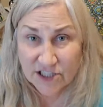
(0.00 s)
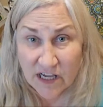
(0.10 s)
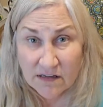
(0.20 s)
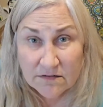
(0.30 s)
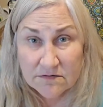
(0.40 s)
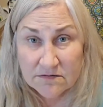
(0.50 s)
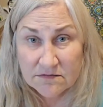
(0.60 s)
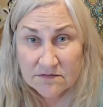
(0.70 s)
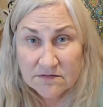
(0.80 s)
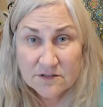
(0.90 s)

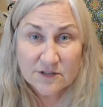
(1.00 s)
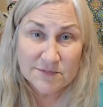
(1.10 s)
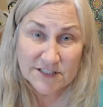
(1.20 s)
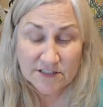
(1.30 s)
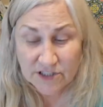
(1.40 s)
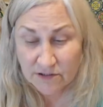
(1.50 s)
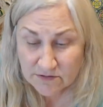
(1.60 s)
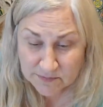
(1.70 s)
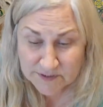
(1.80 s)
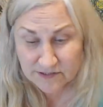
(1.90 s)
Jones, Mrs.
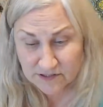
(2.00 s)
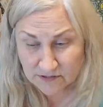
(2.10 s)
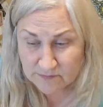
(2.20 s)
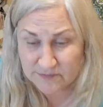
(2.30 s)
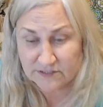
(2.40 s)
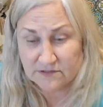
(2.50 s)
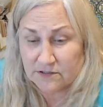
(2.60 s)
Jones, Mrs. Jones, Mrs.